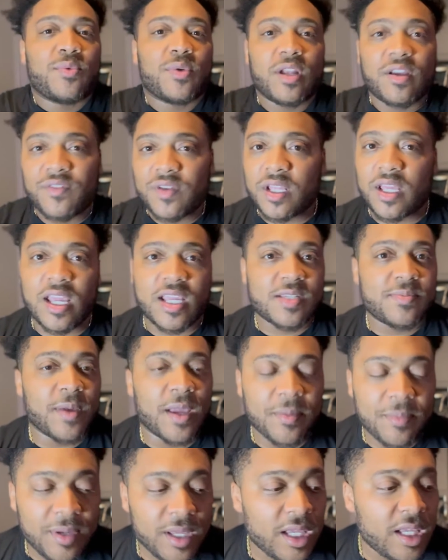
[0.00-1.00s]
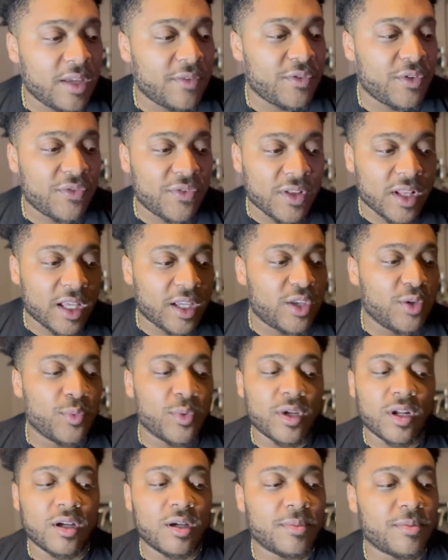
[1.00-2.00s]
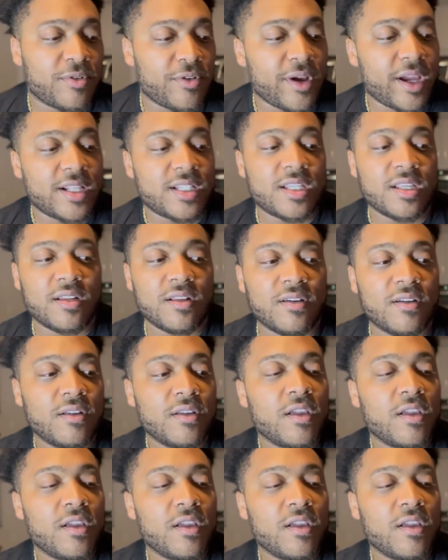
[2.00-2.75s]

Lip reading: whatever the case may be. If you feel like you want to upgrade to the